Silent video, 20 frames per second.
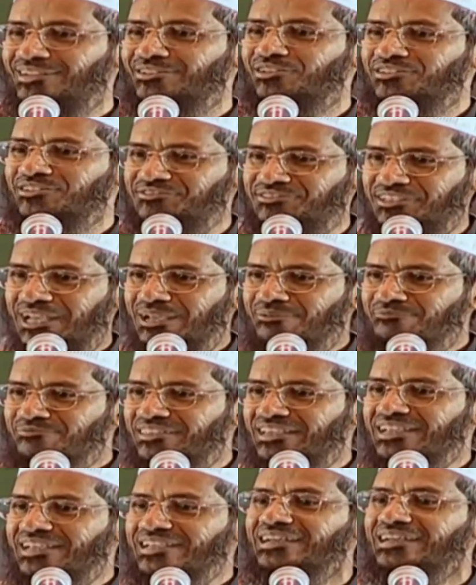So same
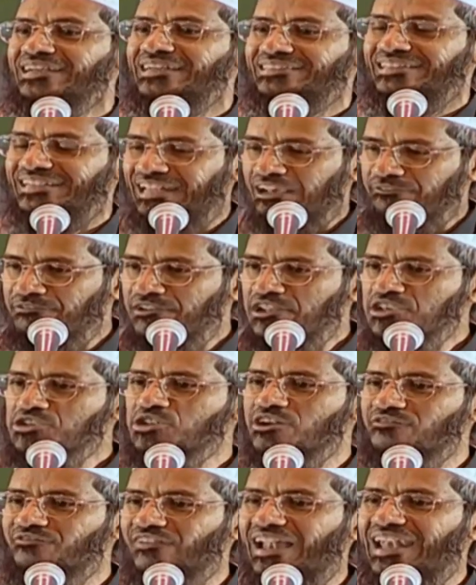thing, the
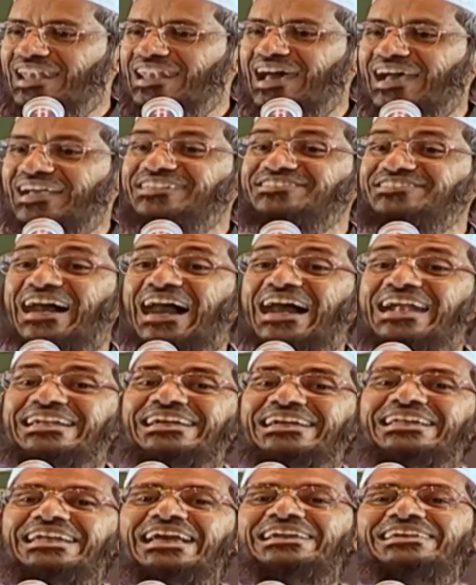definition of Allah is
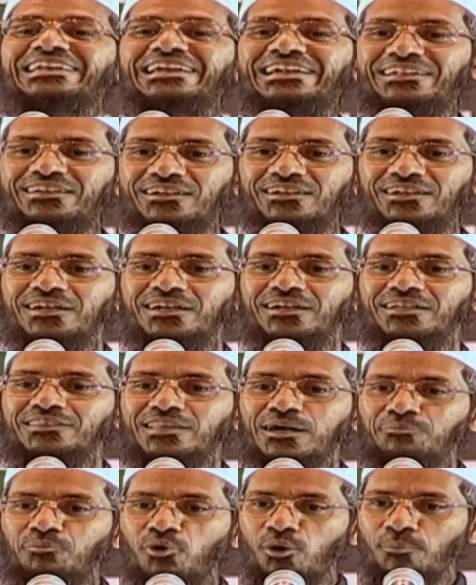uncreated.
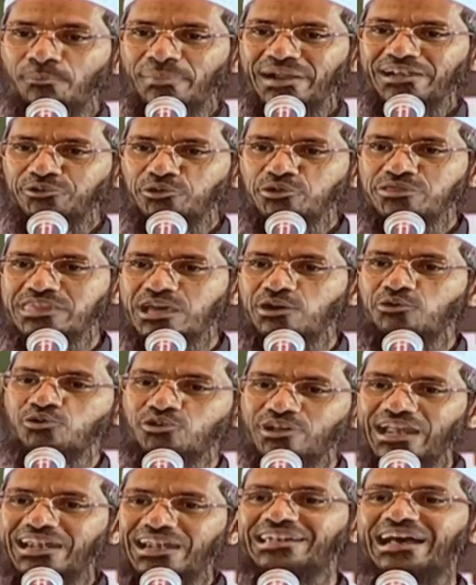The moment you say
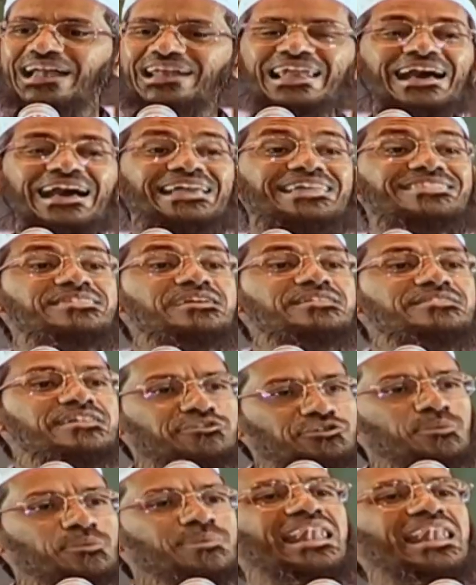who created Allah, he
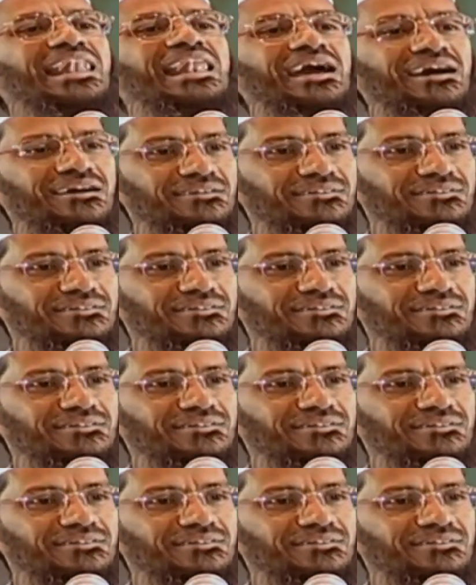ceases to be Allah.